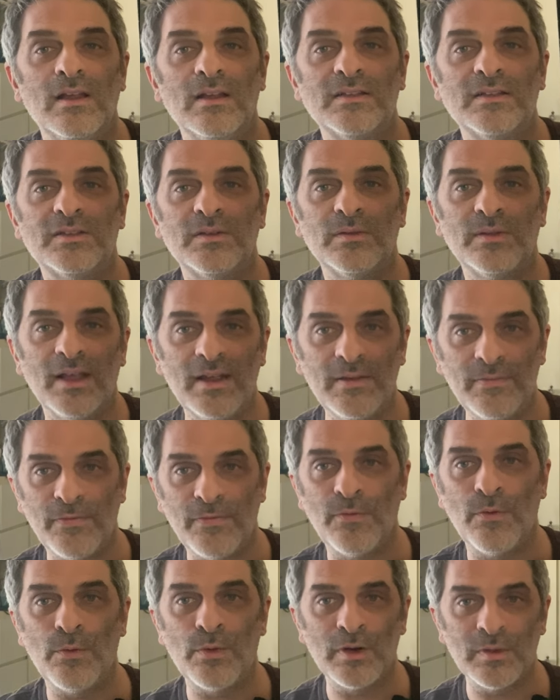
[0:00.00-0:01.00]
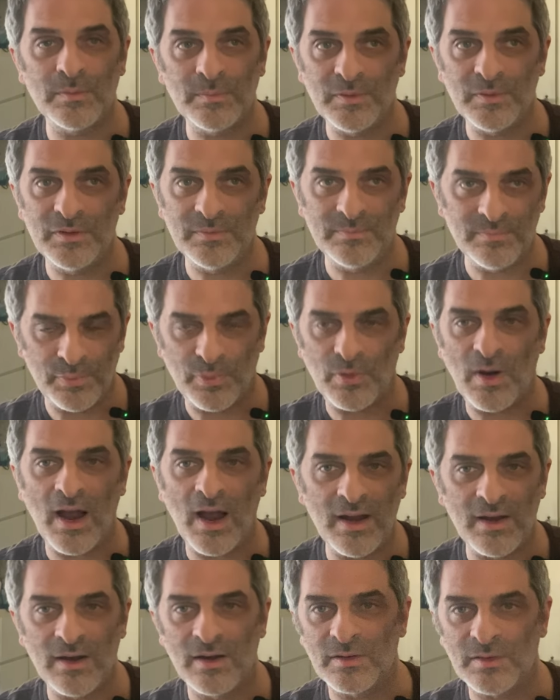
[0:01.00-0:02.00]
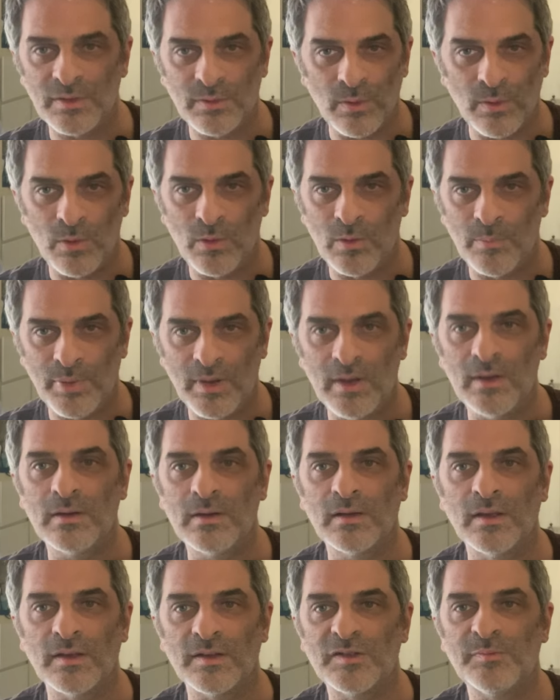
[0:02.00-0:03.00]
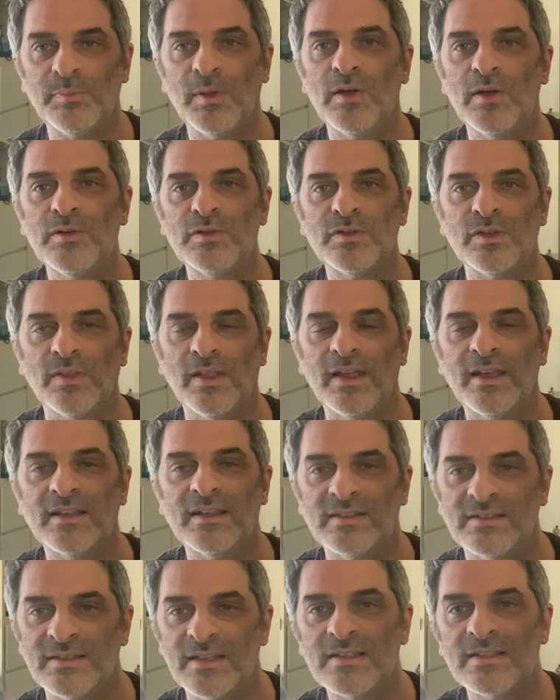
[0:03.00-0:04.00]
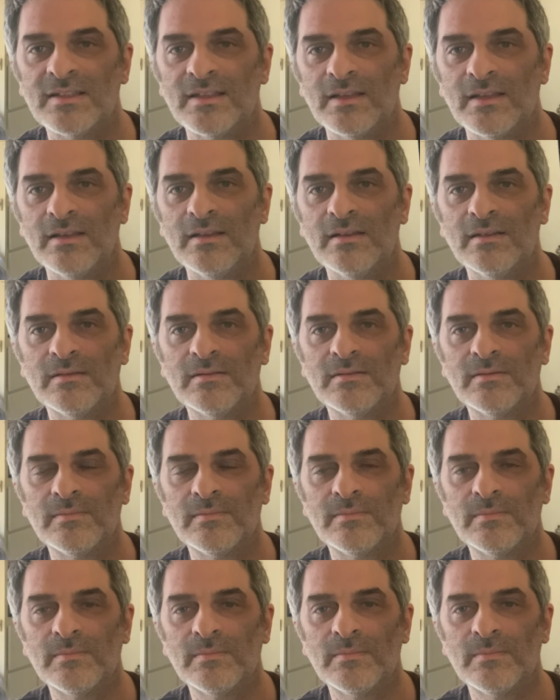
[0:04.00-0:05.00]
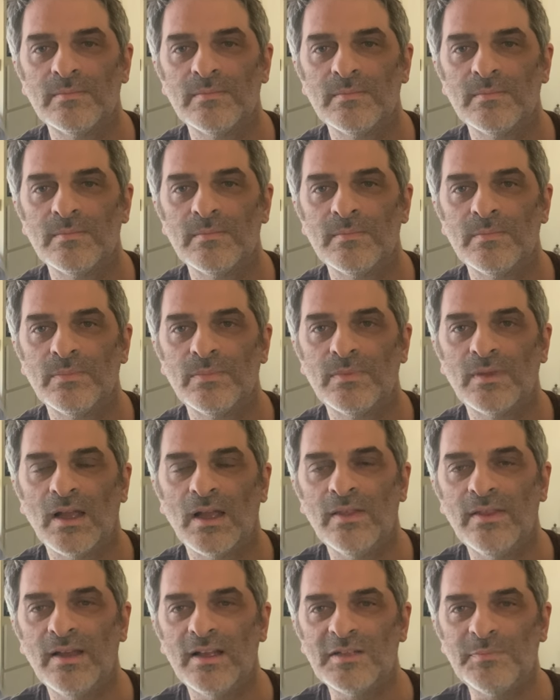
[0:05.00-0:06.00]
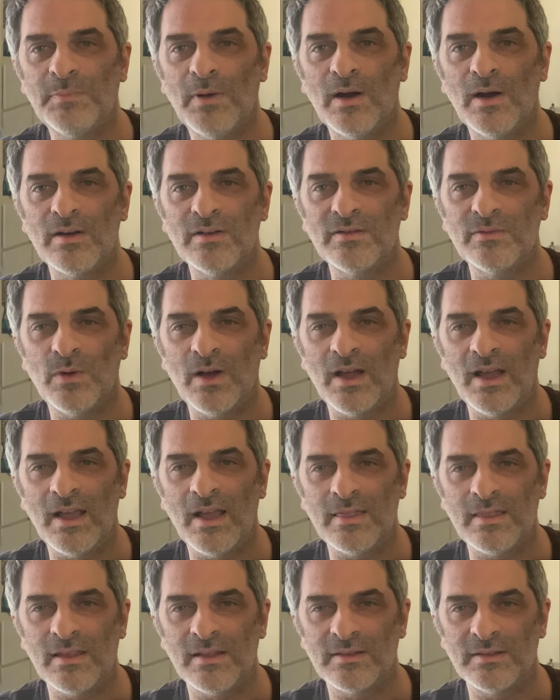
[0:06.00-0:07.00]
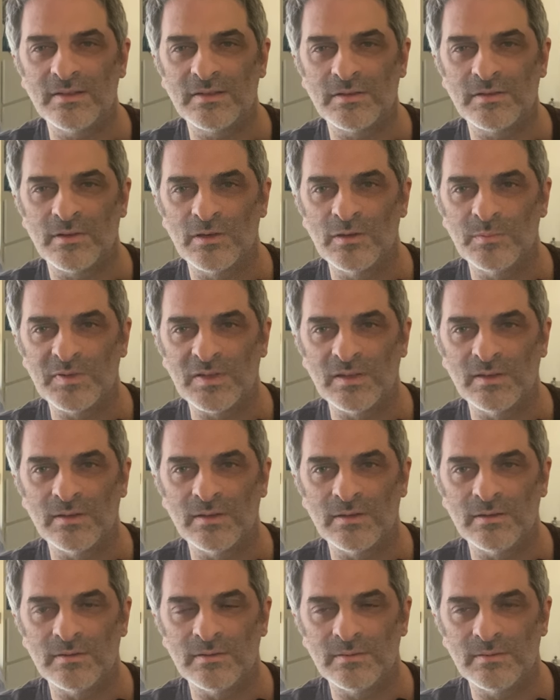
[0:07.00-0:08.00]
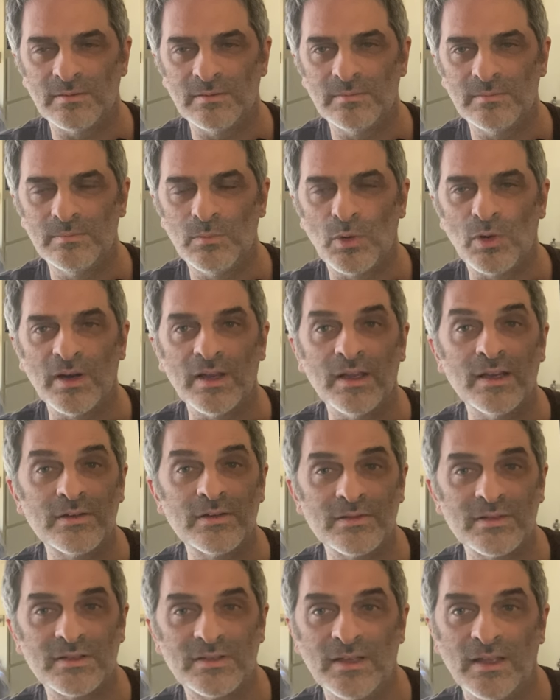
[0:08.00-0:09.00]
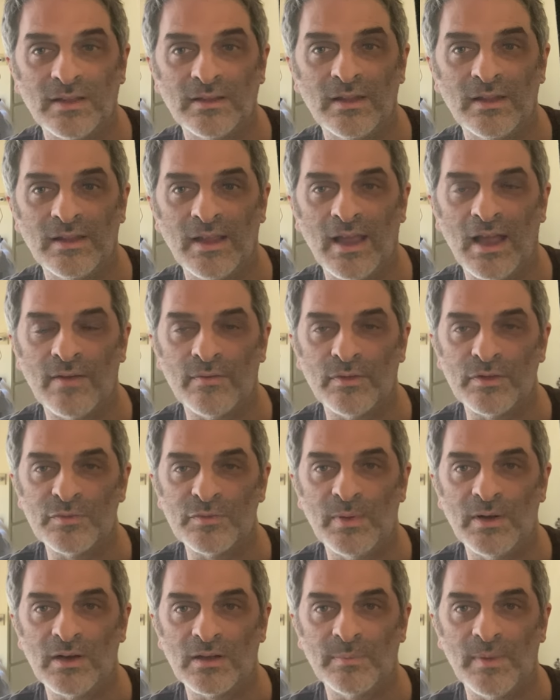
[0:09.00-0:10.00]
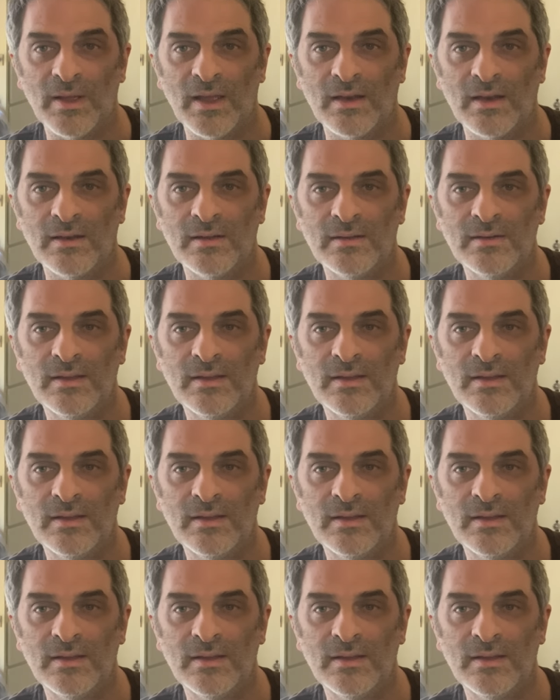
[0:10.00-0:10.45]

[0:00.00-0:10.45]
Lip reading: So they formed prior to the whole punk explosion. They existed. And that's part of why I think this group's a little more interesting than the average punk band.